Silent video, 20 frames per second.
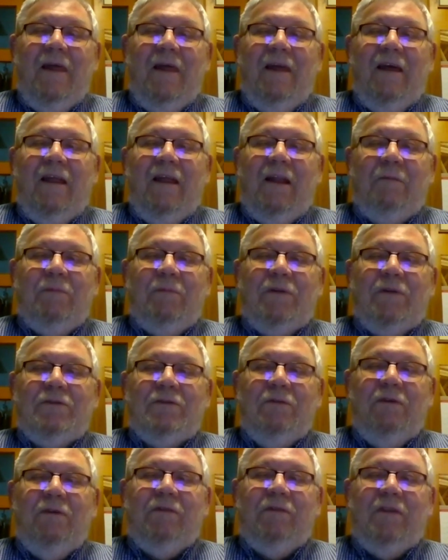an
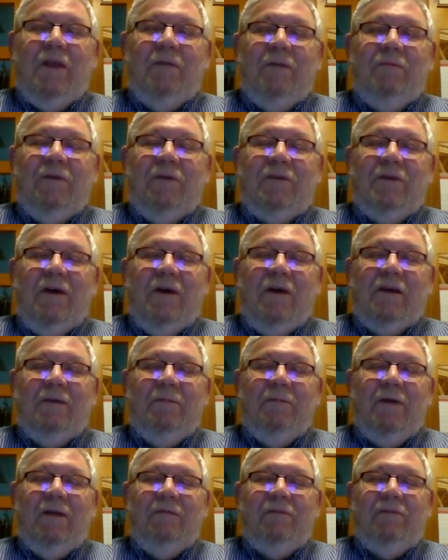opportunity for them to talk
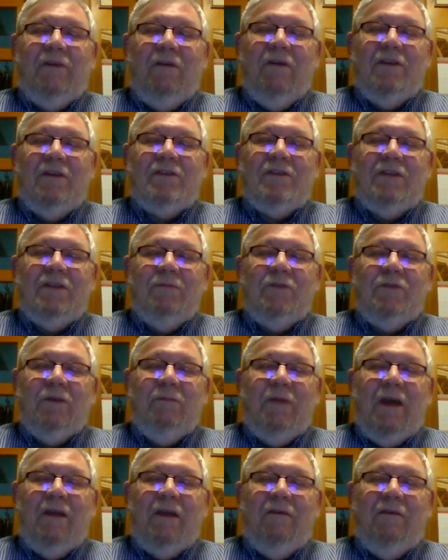about various
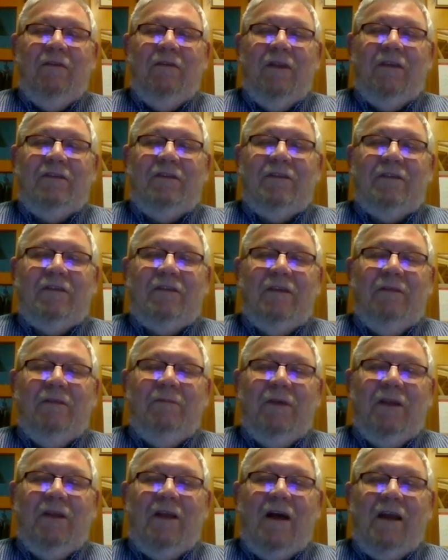subject matter that's
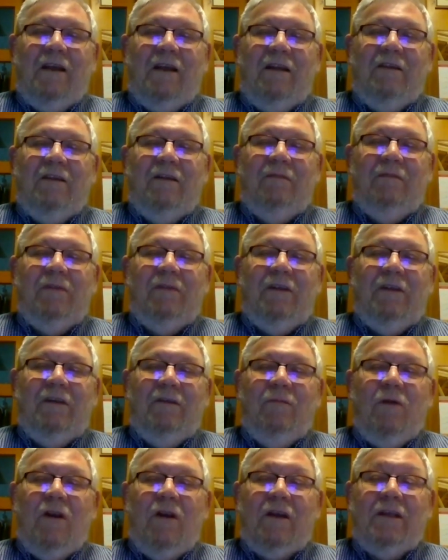been hot in
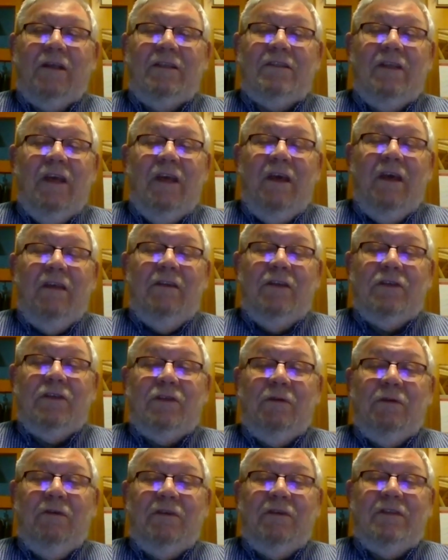the markets this
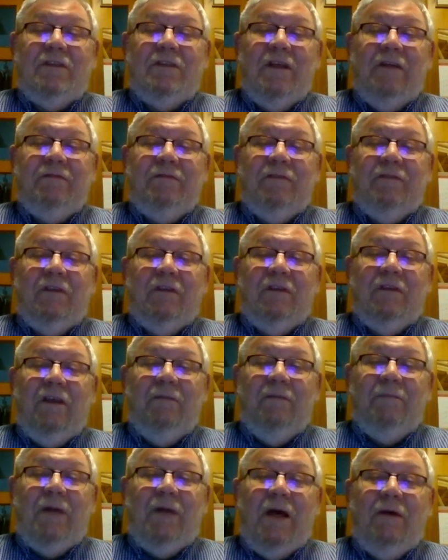year. It's definitely
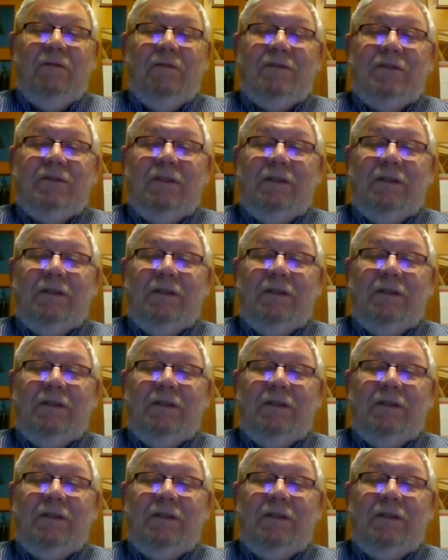about